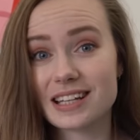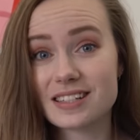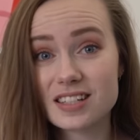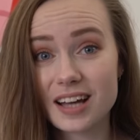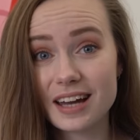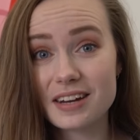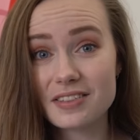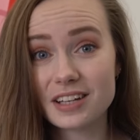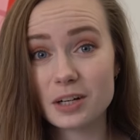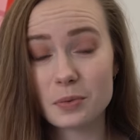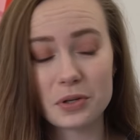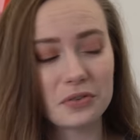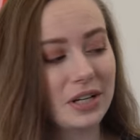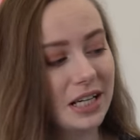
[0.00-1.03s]
This is the kind of thing I
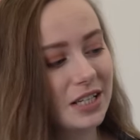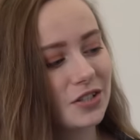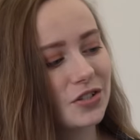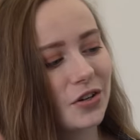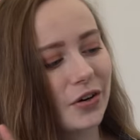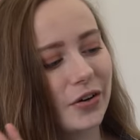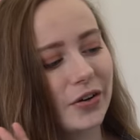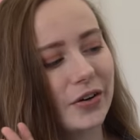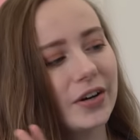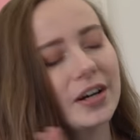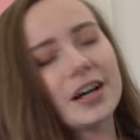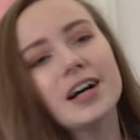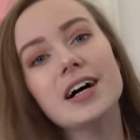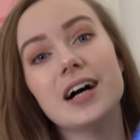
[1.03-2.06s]
want to read. So
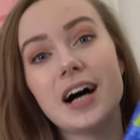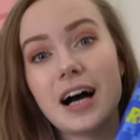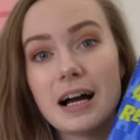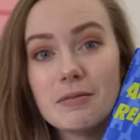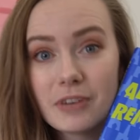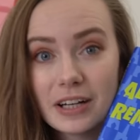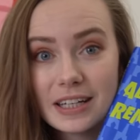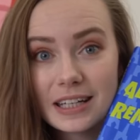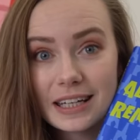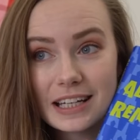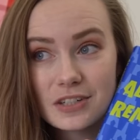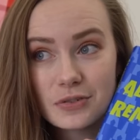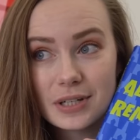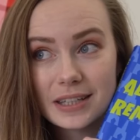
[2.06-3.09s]
I'm finally gonna
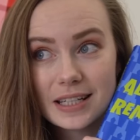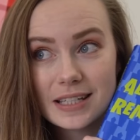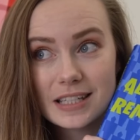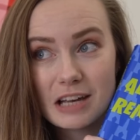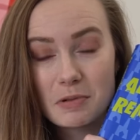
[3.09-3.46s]
get to read this.